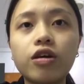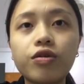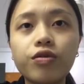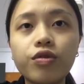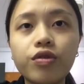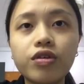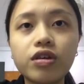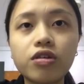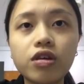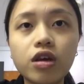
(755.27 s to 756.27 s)
We will
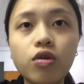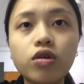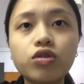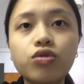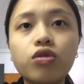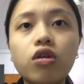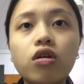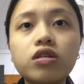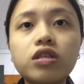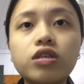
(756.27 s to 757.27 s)
equal to
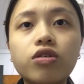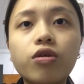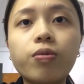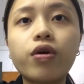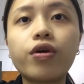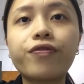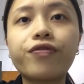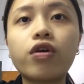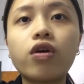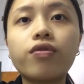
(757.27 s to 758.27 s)
ln
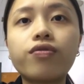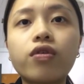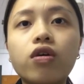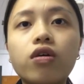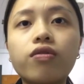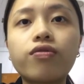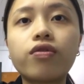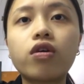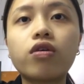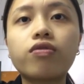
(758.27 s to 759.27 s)

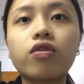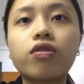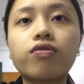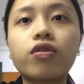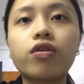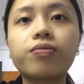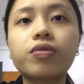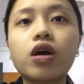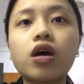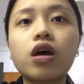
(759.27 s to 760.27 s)
0.44444.
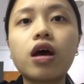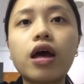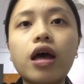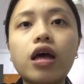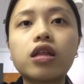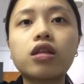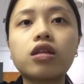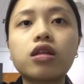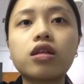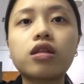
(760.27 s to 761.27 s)
And
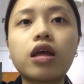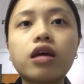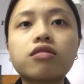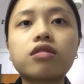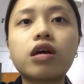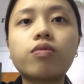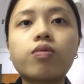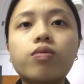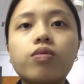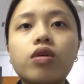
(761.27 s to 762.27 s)
next step,
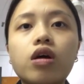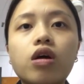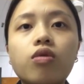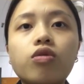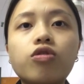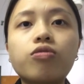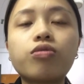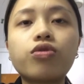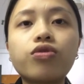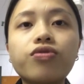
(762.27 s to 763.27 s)
we will
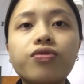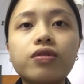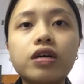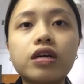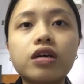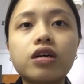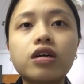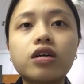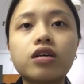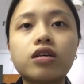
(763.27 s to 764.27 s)
move
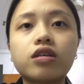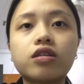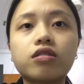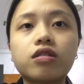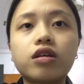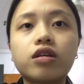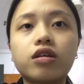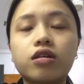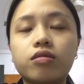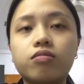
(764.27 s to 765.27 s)
the